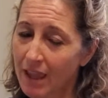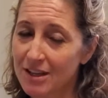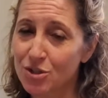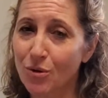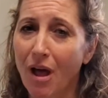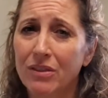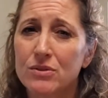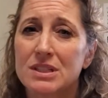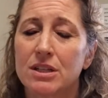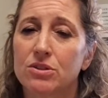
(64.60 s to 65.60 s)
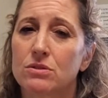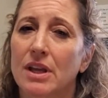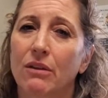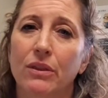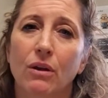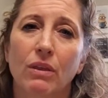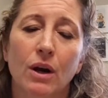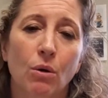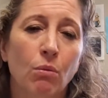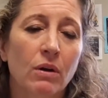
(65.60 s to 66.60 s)
to all those teachers out there that
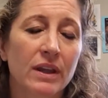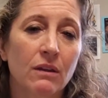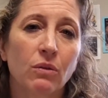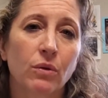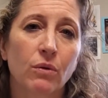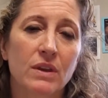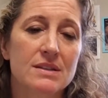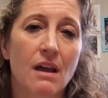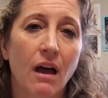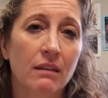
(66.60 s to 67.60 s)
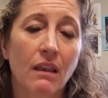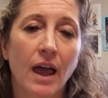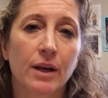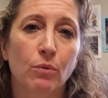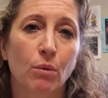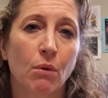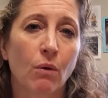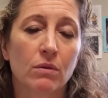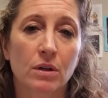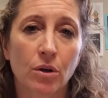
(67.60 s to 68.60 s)
are working through this online
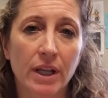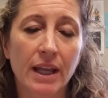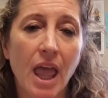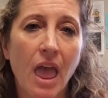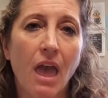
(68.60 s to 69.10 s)
remote learning